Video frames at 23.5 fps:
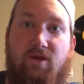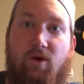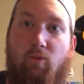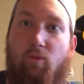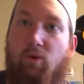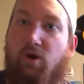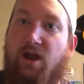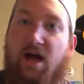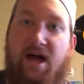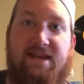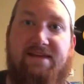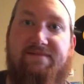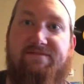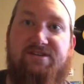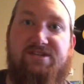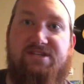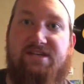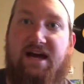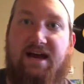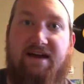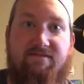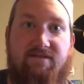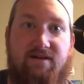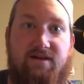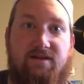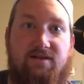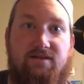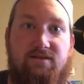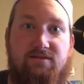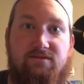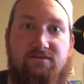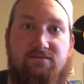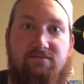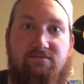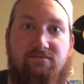We're not even tithing.
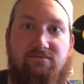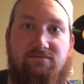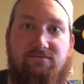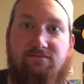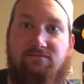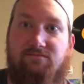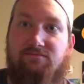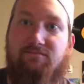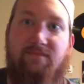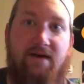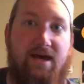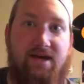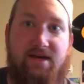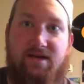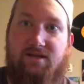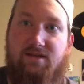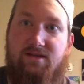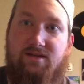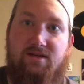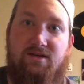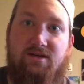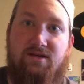Man.